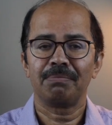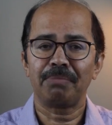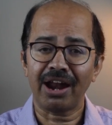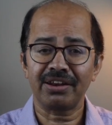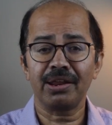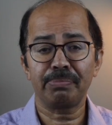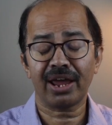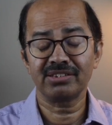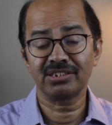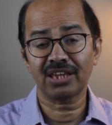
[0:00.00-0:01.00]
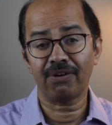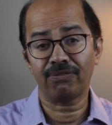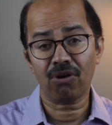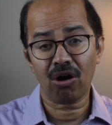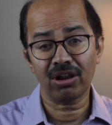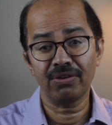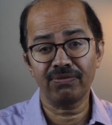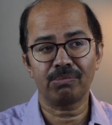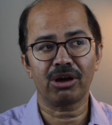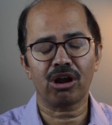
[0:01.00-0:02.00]
Battery prices have fallen
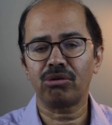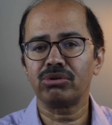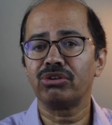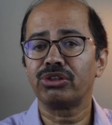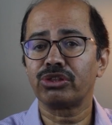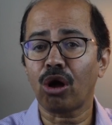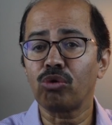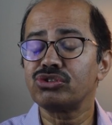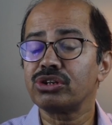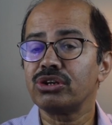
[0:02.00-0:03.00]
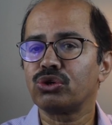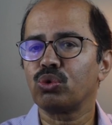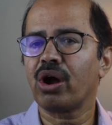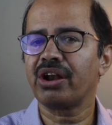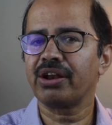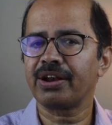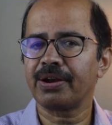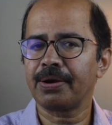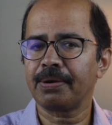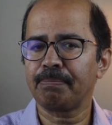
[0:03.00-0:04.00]
from around
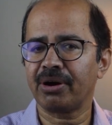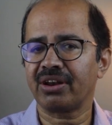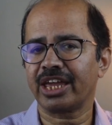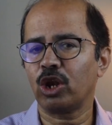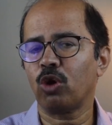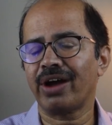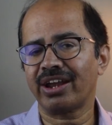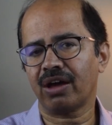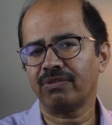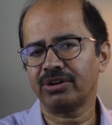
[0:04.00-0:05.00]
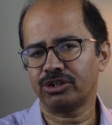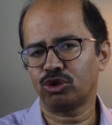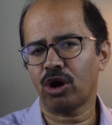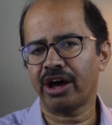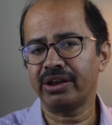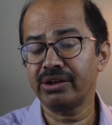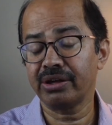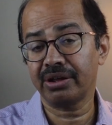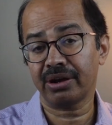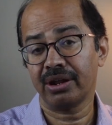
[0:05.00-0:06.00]
1,200 per kilowatt hour to
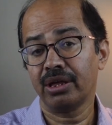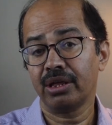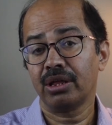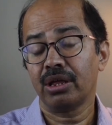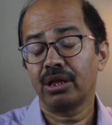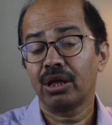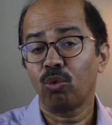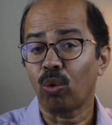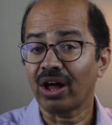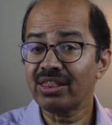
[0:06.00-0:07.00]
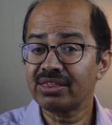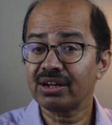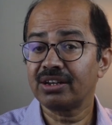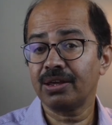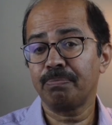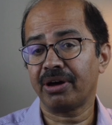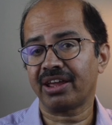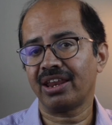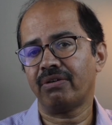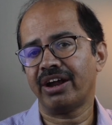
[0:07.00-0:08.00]
under 130 per
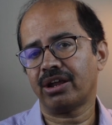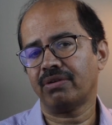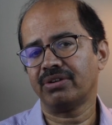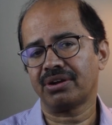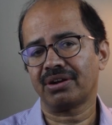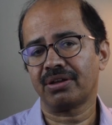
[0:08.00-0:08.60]
kilowatt hour.